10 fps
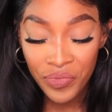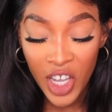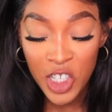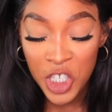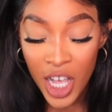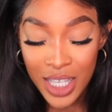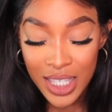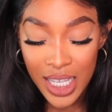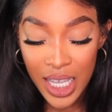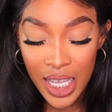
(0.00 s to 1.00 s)

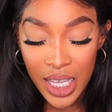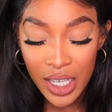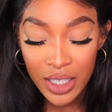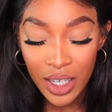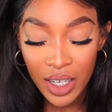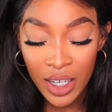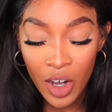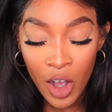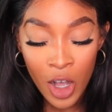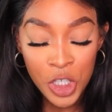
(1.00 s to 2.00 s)
adjusting
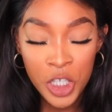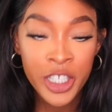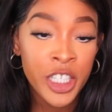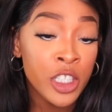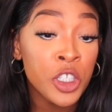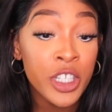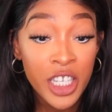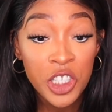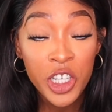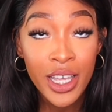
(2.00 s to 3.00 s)
culture,
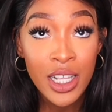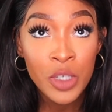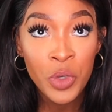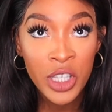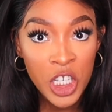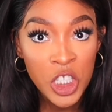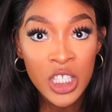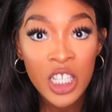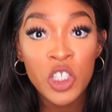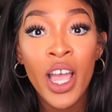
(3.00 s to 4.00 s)
traditions,
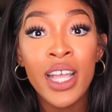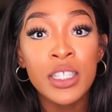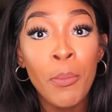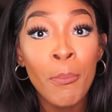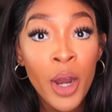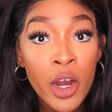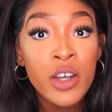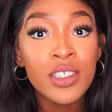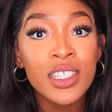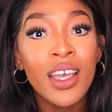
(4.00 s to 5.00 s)
religions, and trying to
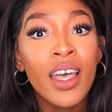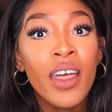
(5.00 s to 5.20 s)
merge